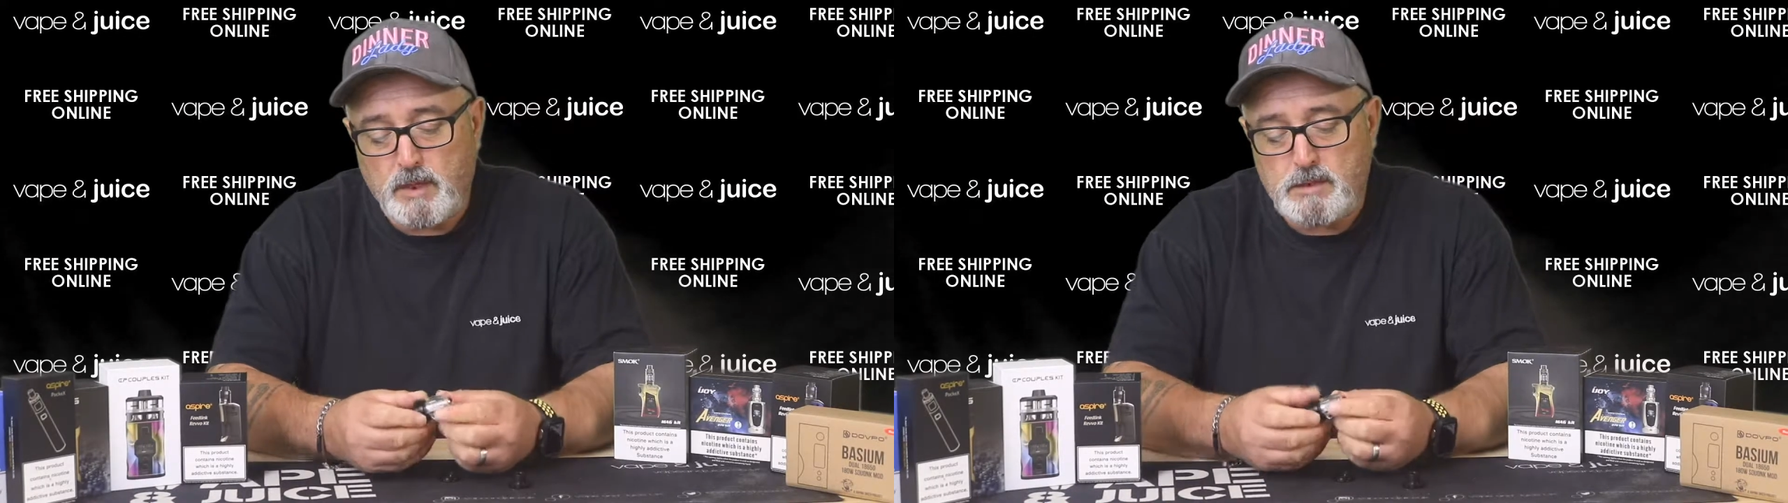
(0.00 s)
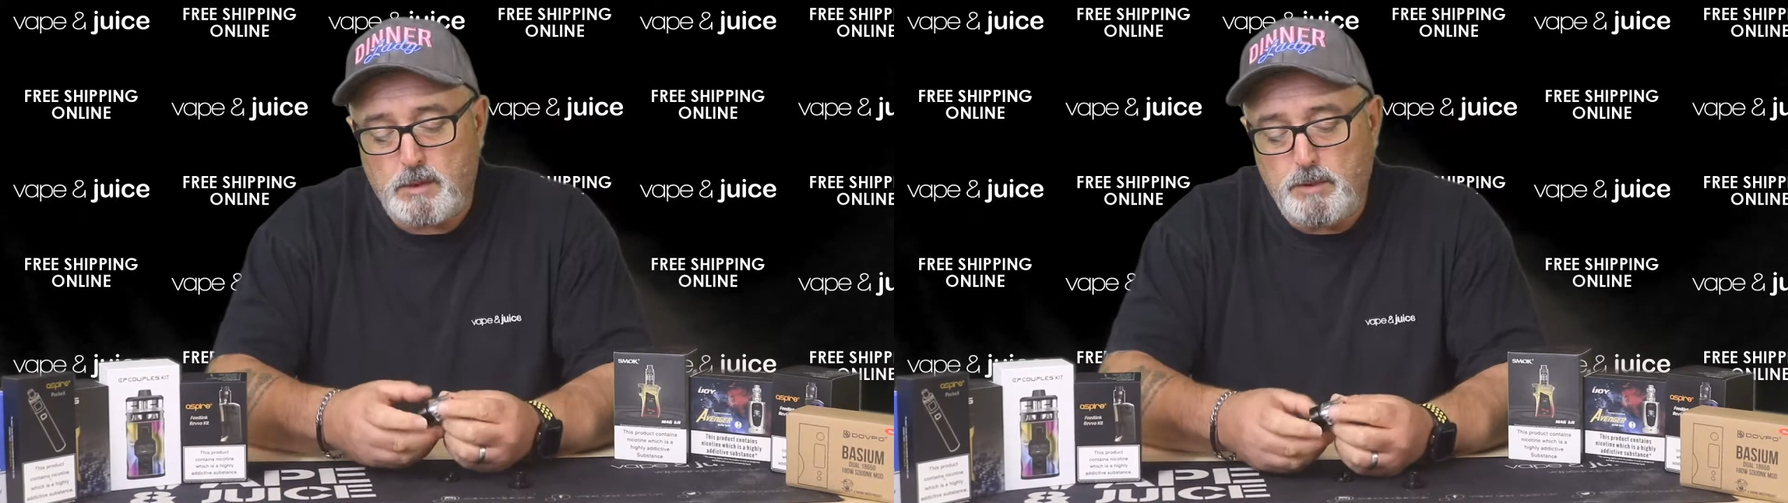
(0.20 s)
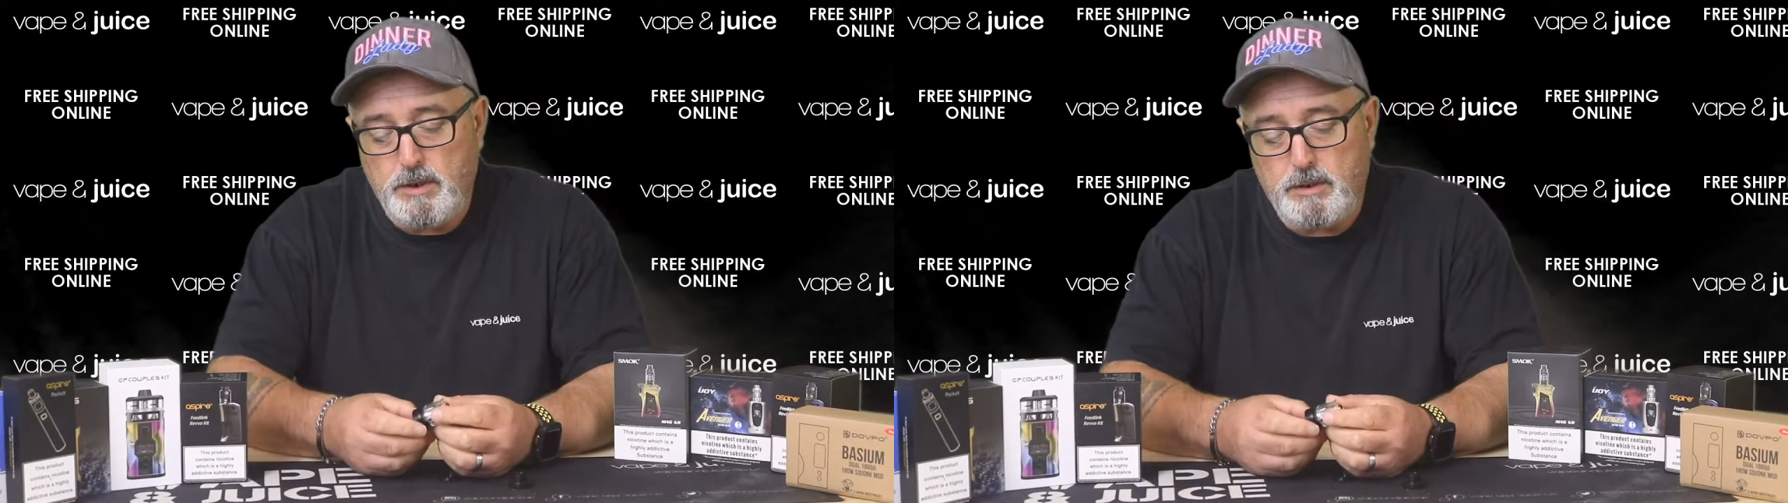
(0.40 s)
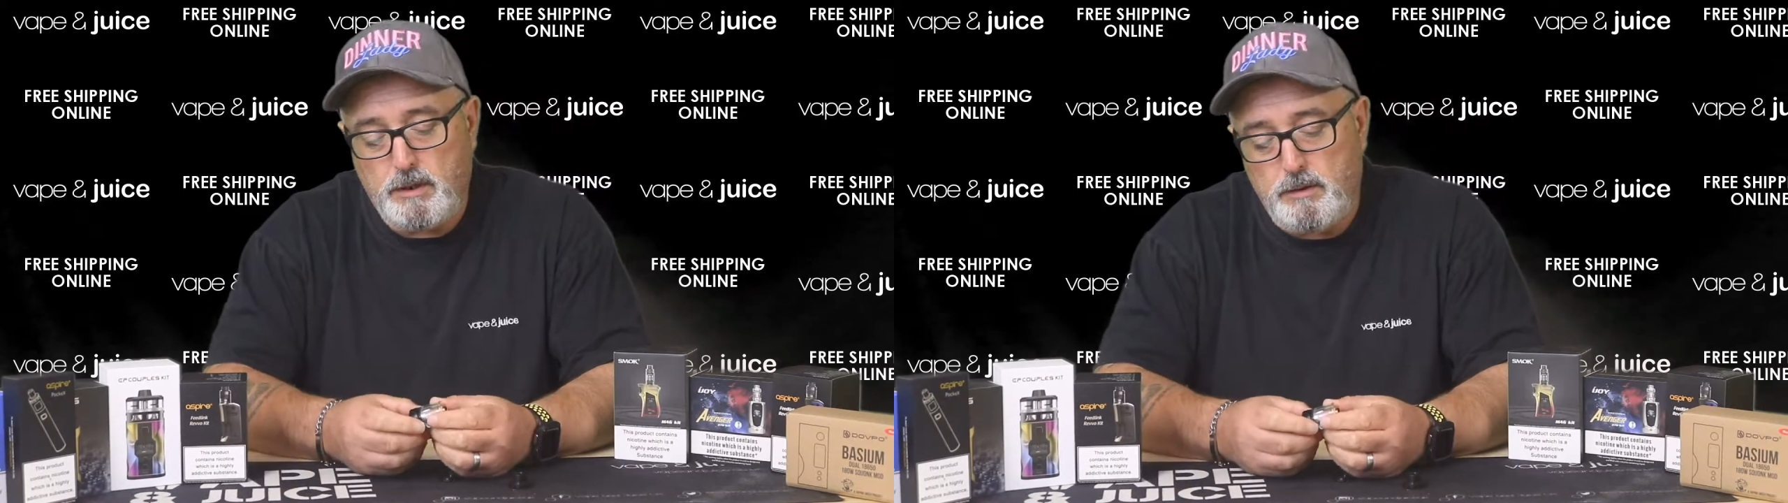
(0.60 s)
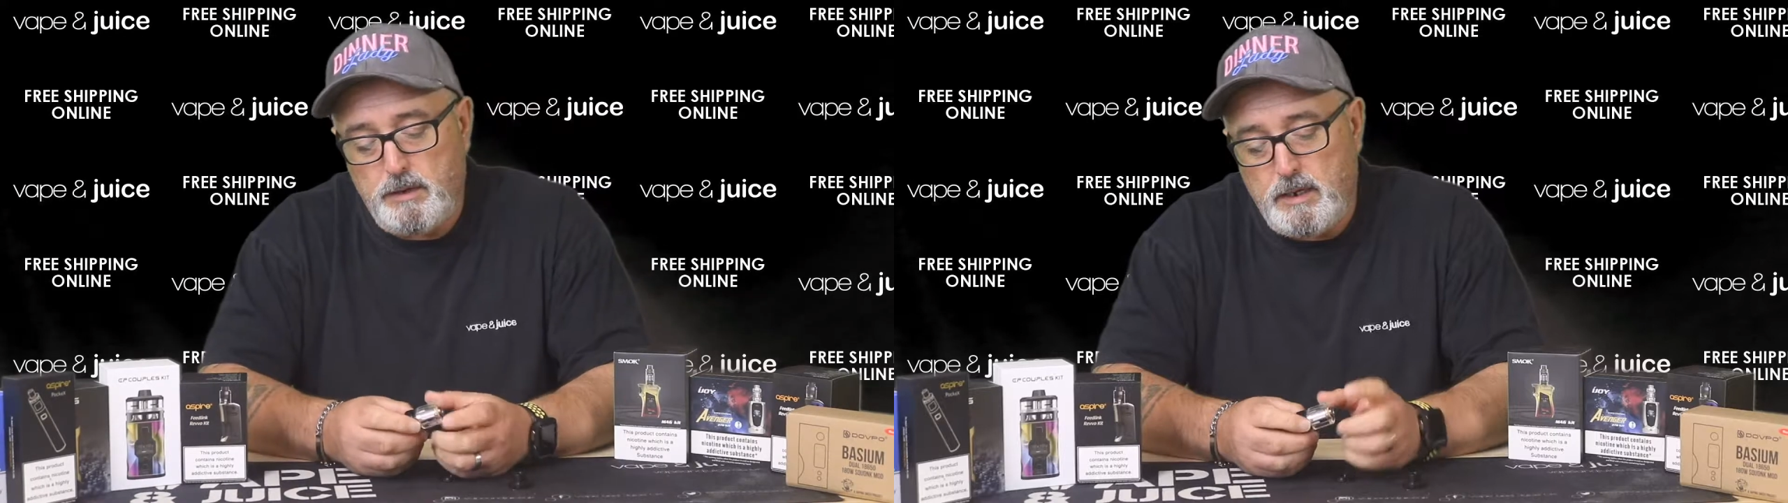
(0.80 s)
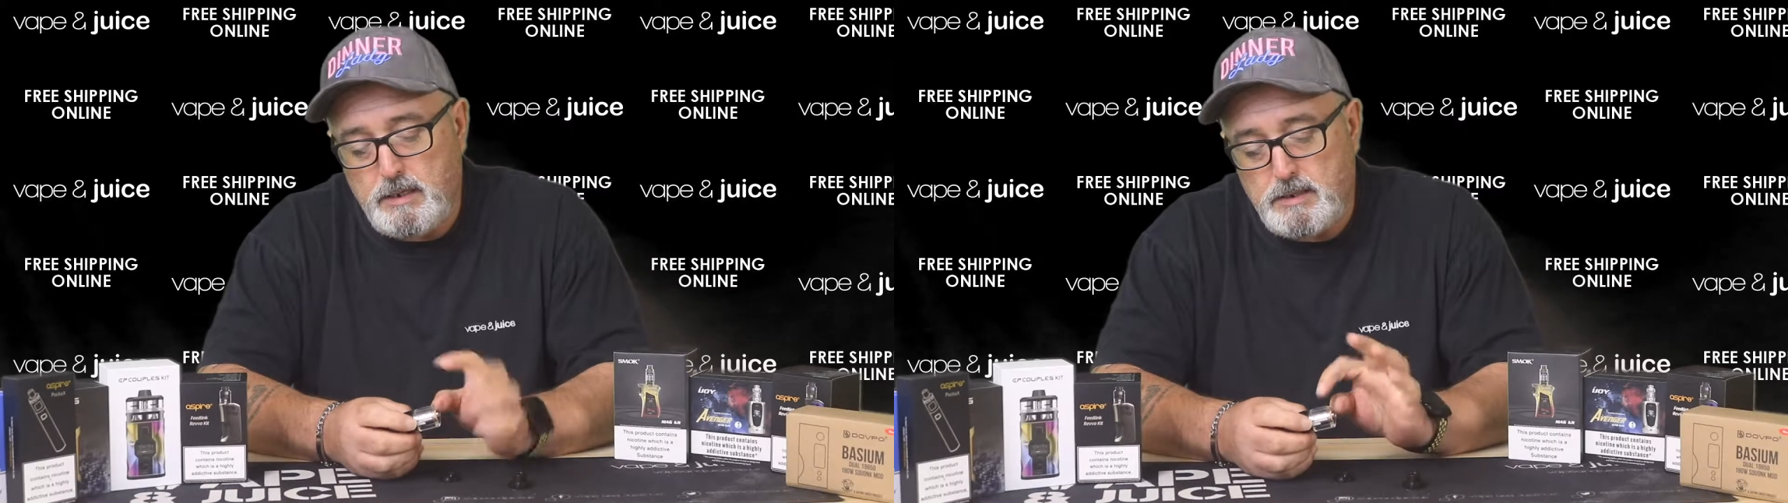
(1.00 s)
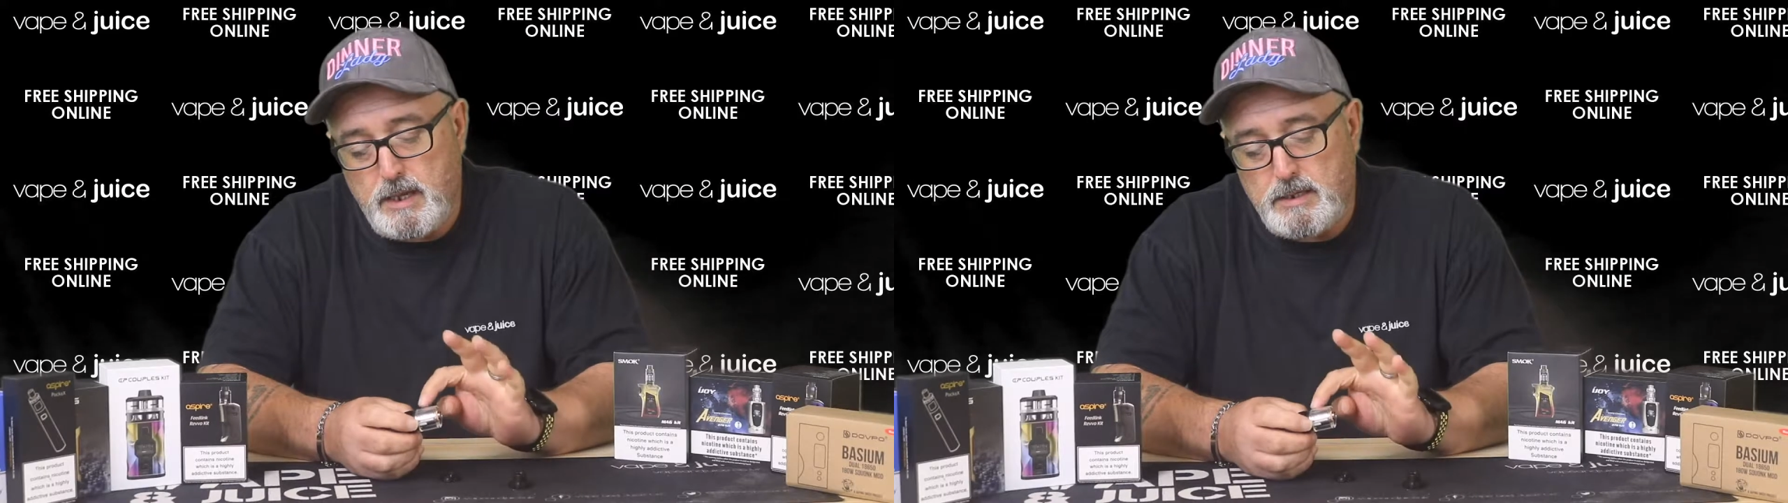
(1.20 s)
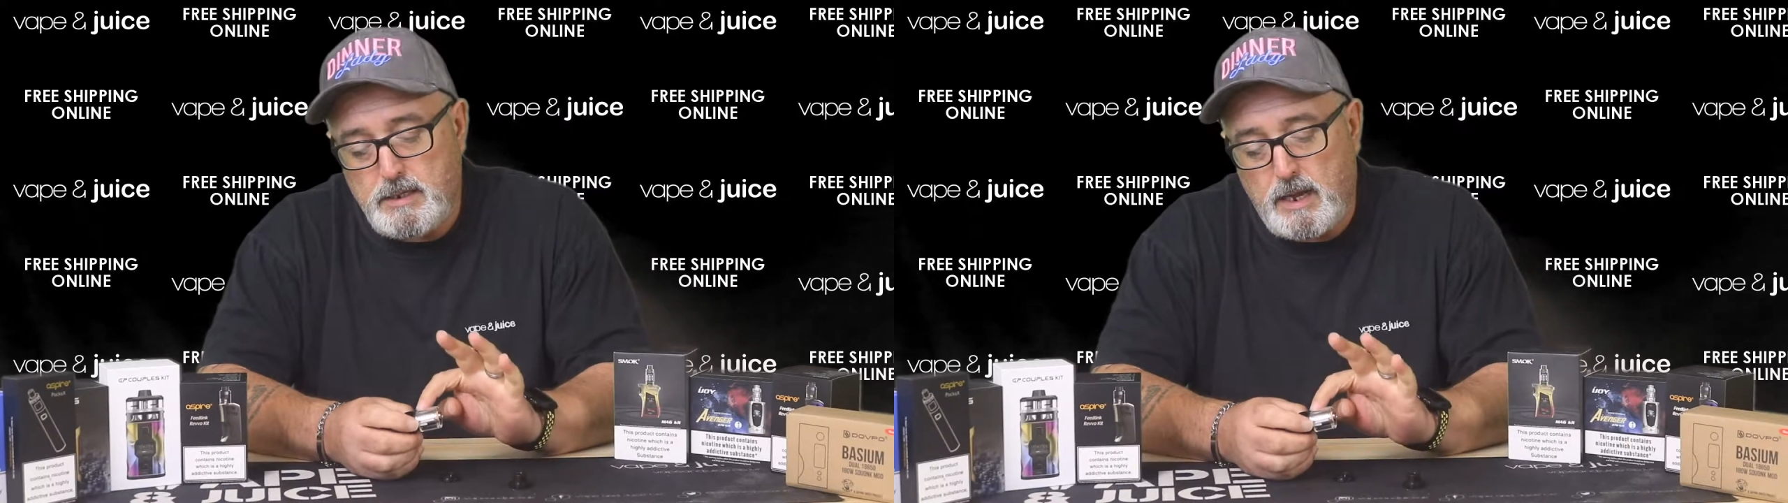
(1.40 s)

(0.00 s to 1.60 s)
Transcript: So what you do is there's